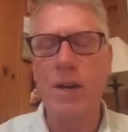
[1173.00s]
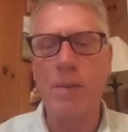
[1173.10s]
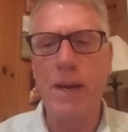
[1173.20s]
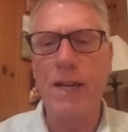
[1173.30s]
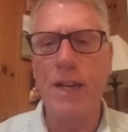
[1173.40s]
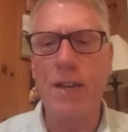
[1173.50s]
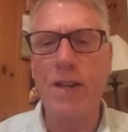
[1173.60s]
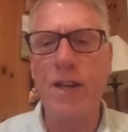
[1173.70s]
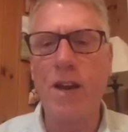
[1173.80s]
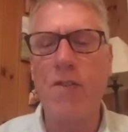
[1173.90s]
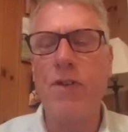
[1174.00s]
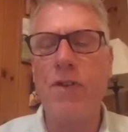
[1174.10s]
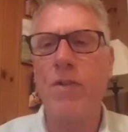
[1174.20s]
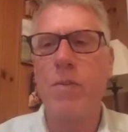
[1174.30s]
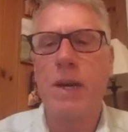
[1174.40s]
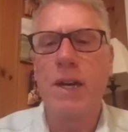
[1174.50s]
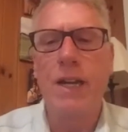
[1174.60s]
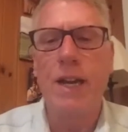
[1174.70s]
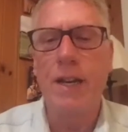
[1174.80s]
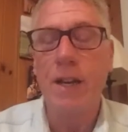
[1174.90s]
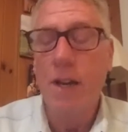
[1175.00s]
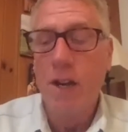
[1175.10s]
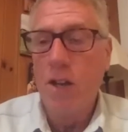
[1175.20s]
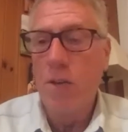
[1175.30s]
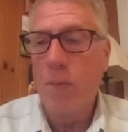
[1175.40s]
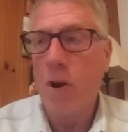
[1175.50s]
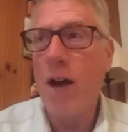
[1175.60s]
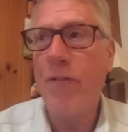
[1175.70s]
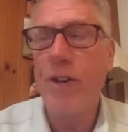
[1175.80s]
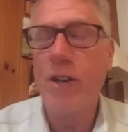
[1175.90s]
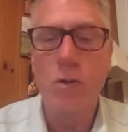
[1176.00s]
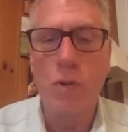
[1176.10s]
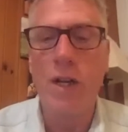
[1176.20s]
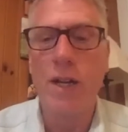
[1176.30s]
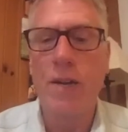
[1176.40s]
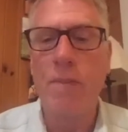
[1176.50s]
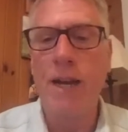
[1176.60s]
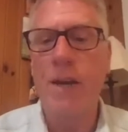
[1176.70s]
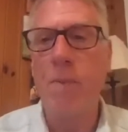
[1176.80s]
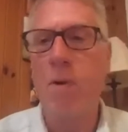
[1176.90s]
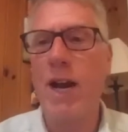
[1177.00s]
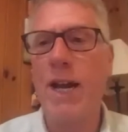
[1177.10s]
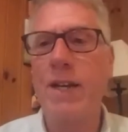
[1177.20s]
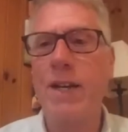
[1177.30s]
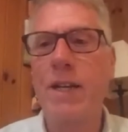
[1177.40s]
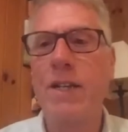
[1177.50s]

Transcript: and make anything off of it. But again, the profit is really in making brandy.